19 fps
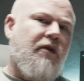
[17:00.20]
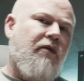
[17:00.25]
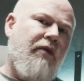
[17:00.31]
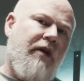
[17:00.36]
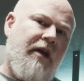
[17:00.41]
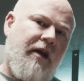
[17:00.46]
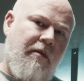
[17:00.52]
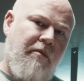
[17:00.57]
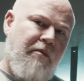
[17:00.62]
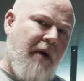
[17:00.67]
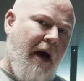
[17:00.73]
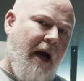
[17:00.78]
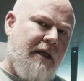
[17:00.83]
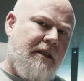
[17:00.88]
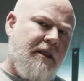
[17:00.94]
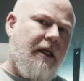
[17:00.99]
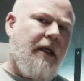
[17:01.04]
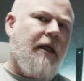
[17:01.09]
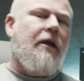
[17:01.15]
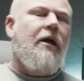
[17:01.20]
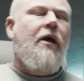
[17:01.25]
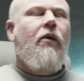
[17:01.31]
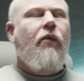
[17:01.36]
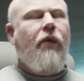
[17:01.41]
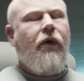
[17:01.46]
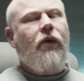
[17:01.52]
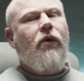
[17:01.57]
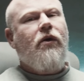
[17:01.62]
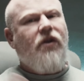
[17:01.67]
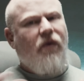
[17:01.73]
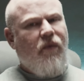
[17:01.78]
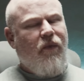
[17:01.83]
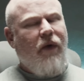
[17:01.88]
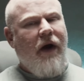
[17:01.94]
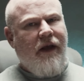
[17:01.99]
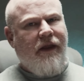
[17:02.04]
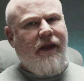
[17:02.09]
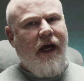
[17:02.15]
that we can pass in. We can also
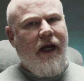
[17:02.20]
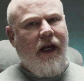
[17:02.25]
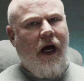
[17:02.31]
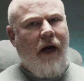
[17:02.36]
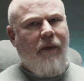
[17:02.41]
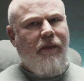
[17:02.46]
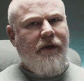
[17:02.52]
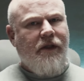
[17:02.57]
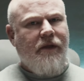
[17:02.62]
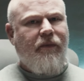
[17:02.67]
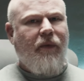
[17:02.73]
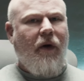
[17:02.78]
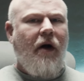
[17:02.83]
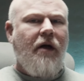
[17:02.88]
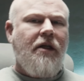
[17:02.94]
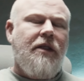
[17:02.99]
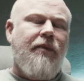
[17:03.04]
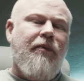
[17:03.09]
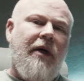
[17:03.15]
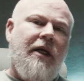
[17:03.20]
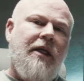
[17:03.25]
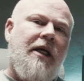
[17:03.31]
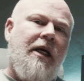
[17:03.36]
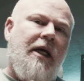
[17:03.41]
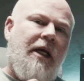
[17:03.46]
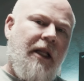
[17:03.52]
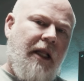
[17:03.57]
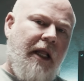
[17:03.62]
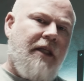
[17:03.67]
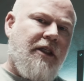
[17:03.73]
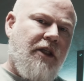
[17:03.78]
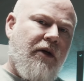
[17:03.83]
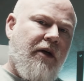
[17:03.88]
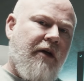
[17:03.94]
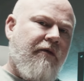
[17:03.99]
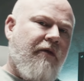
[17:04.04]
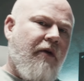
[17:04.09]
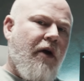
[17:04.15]
break that up into parts, but let's
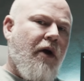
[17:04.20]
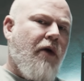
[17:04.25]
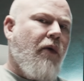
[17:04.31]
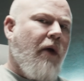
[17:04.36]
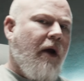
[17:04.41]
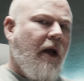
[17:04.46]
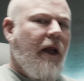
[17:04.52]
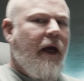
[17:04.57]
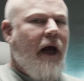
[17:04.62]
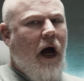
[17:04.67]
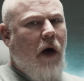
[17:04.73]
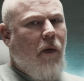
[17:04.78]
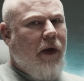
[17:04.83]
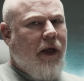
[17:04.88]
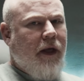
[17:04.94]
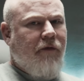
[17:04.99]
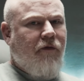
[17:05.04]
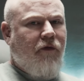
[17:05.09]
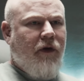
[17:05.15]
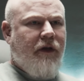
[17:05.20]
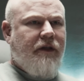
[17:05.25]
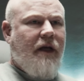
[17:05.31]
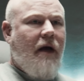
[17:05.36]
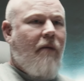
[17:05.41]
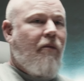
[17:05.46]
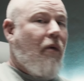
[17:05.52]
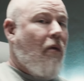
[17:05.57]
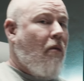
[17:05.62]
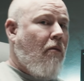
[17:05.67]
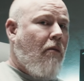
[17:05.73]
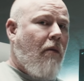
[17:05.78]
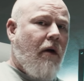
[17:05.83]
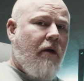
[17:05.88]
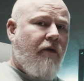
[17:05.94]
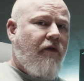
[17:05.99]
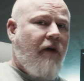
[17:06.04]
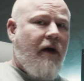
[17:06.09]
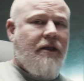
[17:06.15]
look at very quickly how we can, for example,
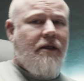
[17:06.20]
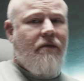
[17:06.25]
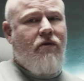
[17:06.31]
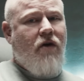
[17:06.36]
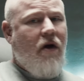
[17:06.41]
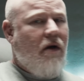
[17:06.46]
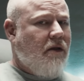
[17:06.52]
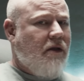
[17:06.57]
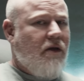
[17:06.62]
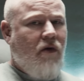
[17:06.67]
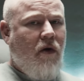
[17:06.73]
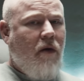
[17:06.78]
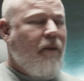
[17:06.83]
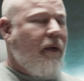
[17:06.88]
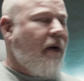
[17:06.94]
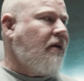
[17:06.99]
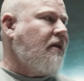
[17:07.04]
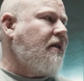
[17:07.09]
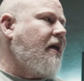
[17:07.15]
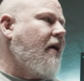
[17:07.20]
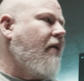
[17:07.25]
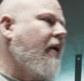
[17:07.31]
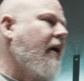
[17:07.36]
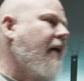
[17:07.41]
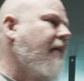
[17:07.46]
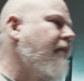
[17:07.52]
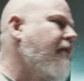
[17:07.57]
modify some content on the post area.